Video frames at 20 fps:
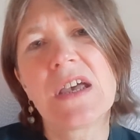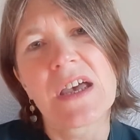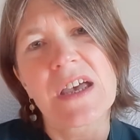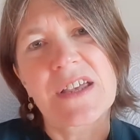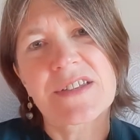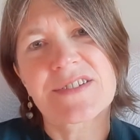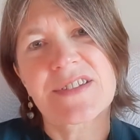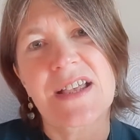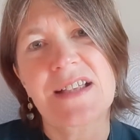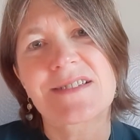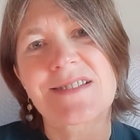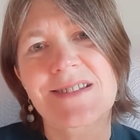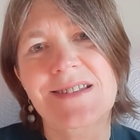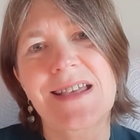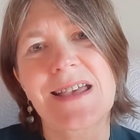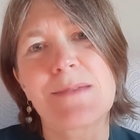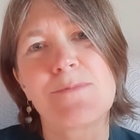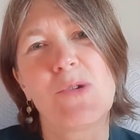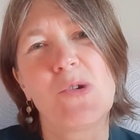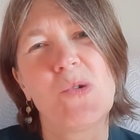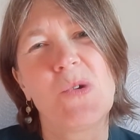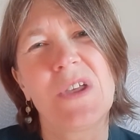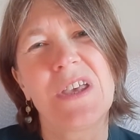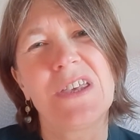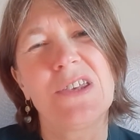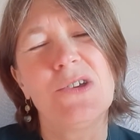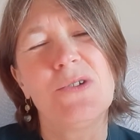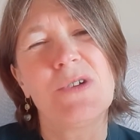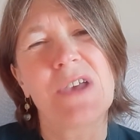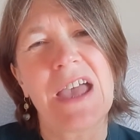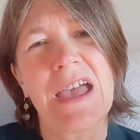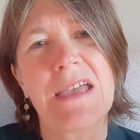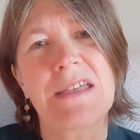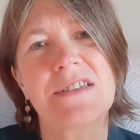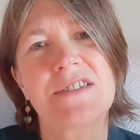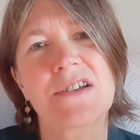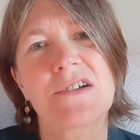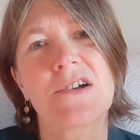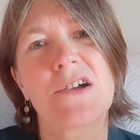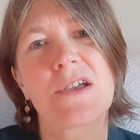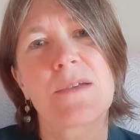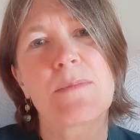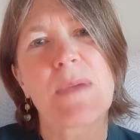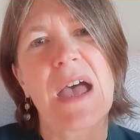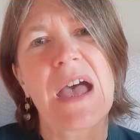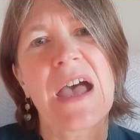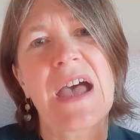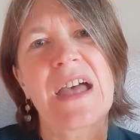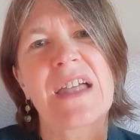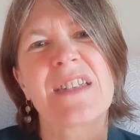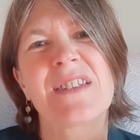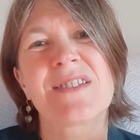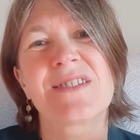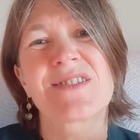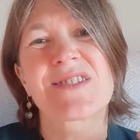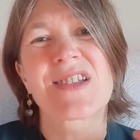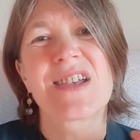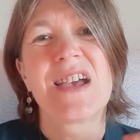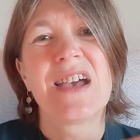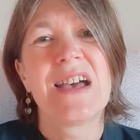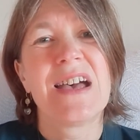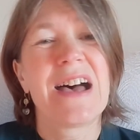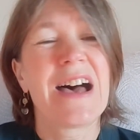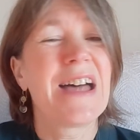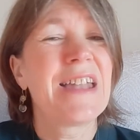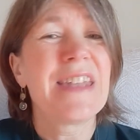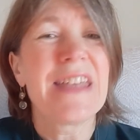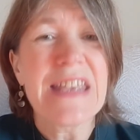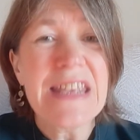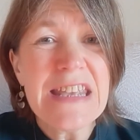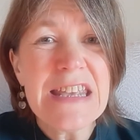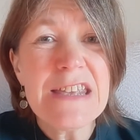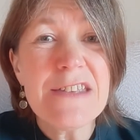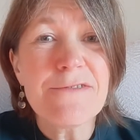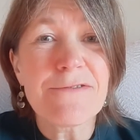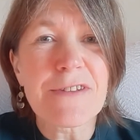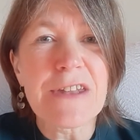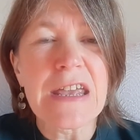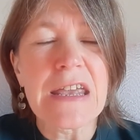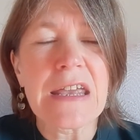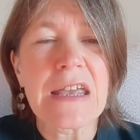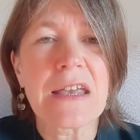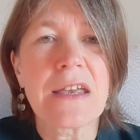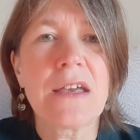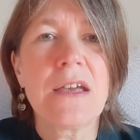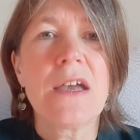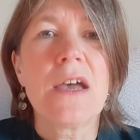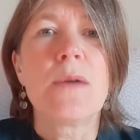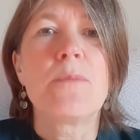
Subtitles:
a Saturday morning UK time and an evening,